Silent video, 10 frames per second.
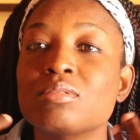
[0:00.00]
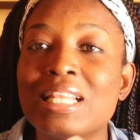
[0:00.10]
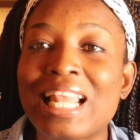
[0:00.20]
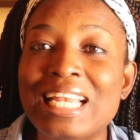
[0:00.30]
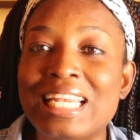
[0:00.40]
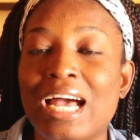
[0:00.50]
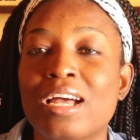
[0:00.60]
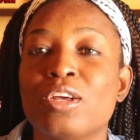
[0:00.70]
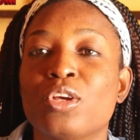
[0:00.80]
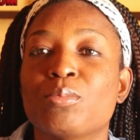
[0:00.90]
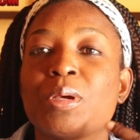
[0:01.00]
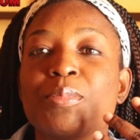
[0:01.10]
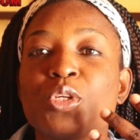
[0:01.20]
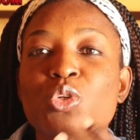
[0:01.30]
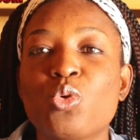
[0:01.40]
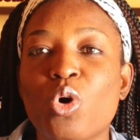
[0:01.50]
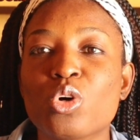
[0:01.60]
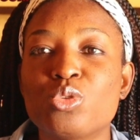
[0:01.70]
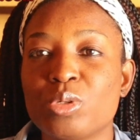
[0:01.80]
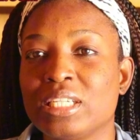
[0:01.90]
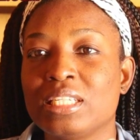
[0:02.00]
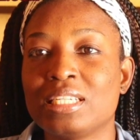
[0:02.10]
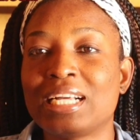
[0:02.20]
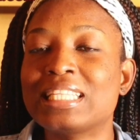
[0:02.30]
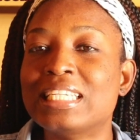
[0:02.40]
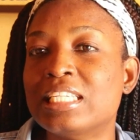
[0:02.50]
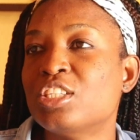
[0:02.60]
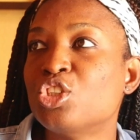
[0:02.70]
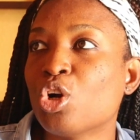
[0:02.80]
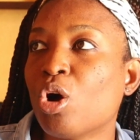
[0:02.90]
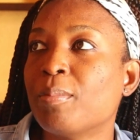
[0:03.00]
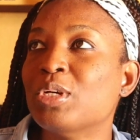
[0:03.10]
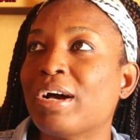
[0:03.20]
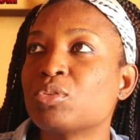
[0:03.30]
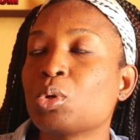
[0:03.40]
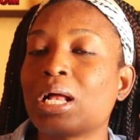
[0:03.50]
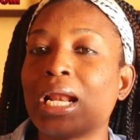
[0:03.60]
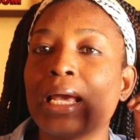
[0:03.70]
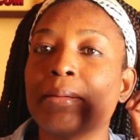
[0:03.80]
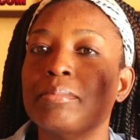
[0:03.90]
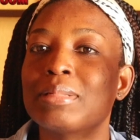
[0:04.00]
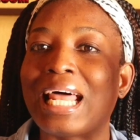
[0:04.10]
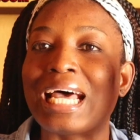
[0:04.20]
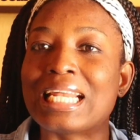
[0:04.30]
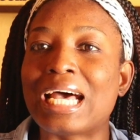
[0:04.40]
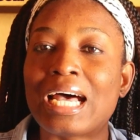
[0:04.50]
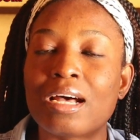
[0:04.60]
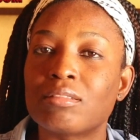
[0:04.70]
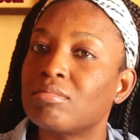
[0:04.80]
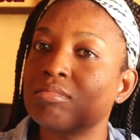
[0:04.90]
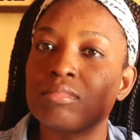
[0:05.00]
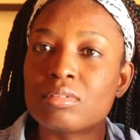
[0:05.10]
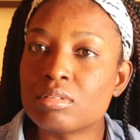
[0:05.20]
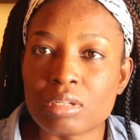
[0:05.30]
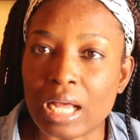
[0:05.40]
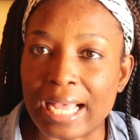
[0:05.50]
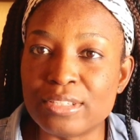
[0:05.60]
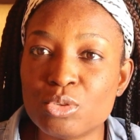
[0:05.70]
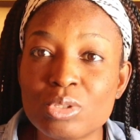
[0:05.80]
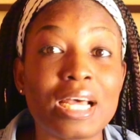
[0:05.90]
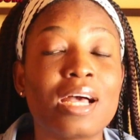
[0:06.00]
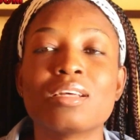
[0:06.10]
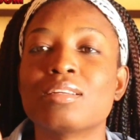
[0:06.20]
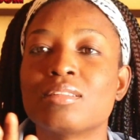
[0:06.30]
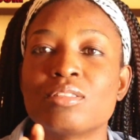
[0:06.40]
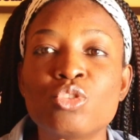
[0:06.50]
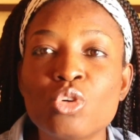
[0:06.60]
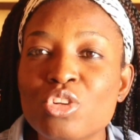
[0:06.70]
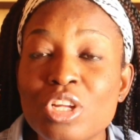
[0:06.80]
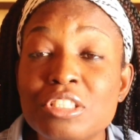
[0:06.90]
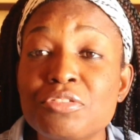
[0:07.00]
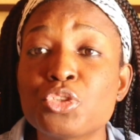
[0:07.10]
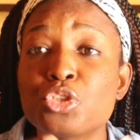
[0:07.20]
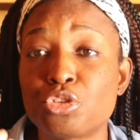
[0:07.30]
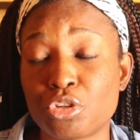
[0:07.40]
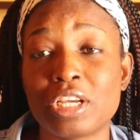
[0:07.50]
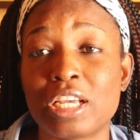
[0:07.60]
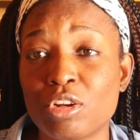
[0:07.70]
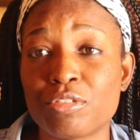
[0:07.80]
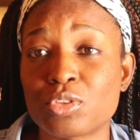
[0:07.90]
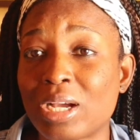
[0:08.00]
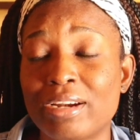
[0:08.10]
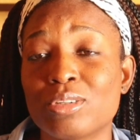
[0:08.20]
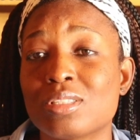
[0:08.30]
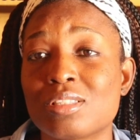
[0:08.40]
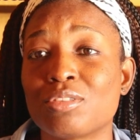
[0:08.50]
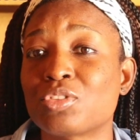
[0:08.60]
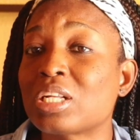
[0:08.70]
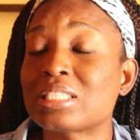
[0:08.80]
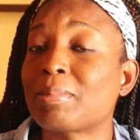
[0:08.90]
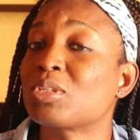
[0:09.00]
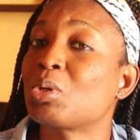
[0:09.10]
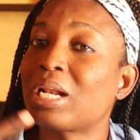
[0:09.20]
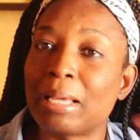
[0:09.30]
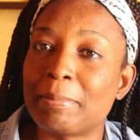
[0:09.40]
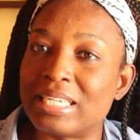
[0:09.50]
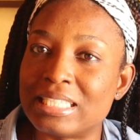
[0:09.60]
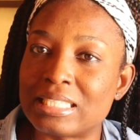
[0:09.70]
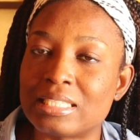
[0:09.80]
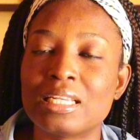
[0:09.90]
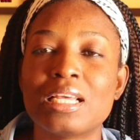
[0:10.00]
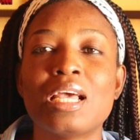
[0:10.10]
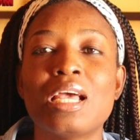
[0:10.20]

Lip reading: ladder, maybe you're doing cleaning job, you have to climb ladder, and you know that you're not even strong enough to carry yourself, talking about to climb anything,